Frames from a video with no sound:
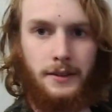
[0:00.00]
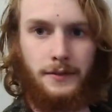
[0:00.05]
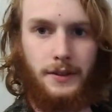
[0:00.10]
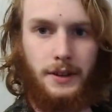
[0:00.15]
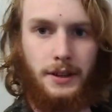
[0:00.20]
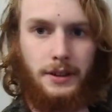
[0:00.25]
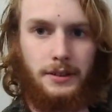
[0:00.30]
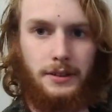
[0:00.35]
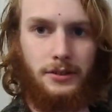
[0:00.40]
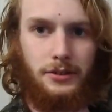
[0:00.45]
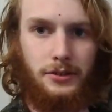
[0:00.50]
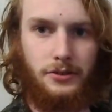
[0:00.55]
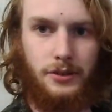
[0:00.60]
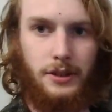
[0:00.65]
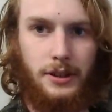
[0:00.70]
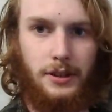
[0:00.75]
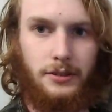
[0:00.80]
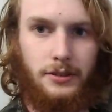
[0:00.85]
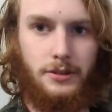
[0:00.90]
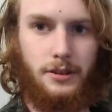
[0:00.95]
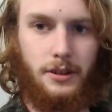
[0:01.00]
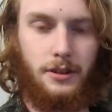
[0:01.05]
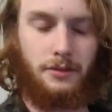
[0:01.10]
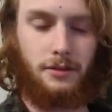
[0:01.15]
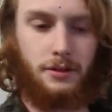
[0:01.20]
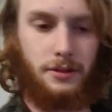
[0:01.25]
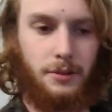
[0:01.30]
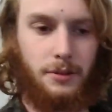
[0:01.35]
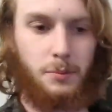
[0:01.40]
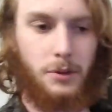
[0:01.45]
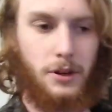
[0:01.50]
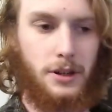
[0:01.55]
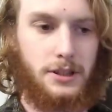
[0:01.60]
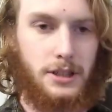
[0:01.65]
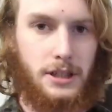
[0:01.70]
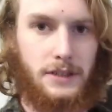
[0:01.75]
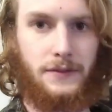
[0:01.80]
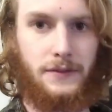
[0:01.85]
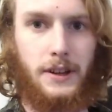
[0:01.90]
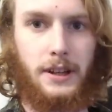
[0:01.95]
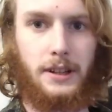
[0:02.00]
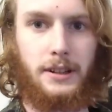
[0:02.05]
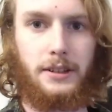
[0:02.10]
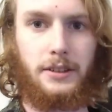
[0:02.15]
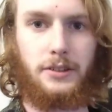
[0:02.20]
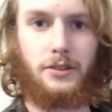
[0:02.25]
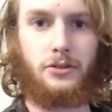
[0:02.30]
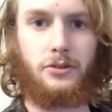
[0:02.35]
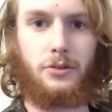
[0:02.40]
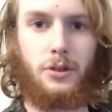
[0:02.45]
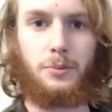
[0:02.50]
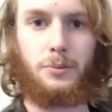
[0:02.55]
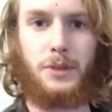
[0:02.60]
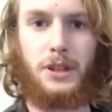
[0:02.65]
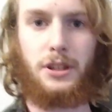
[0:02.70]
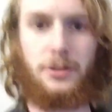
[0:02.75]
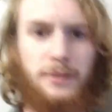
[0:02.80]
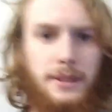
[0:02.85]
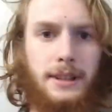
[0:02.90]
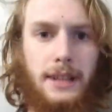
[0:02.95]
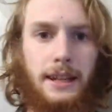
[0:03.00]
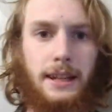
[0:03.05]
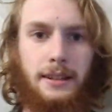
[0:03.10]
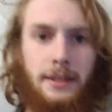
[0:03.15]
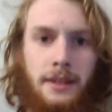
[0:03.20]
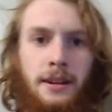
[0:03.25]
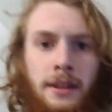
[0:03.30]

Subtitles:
violin strings to go on the project violin, so I'll be doing that.